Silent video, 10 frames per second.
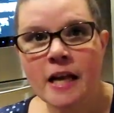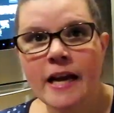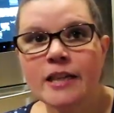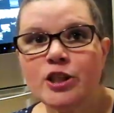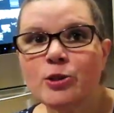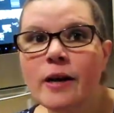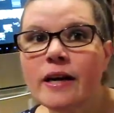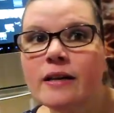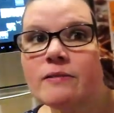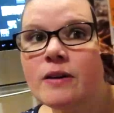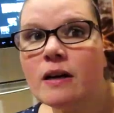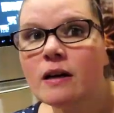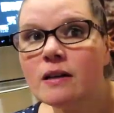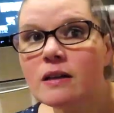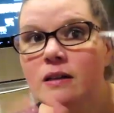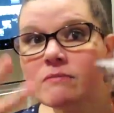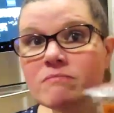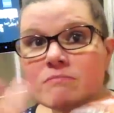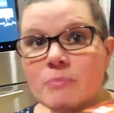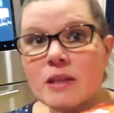And you have
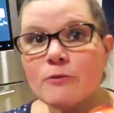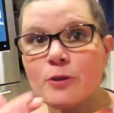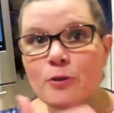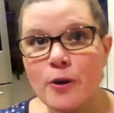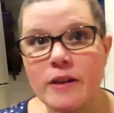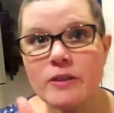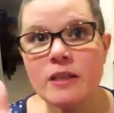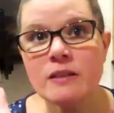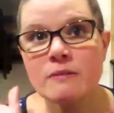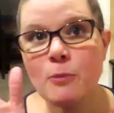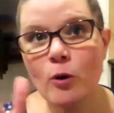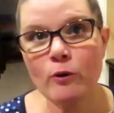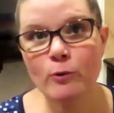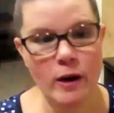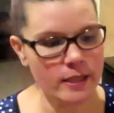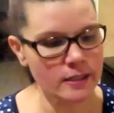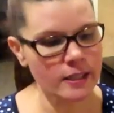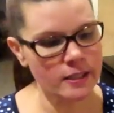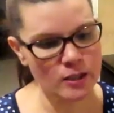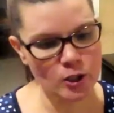beef with gravy, pour over rice.
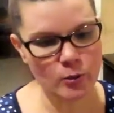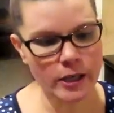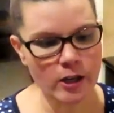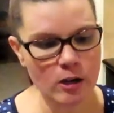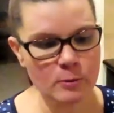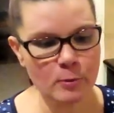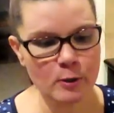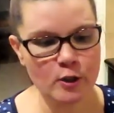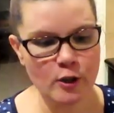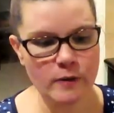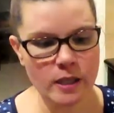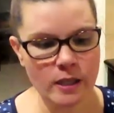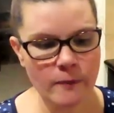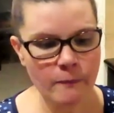It is 2 net carbs per serving.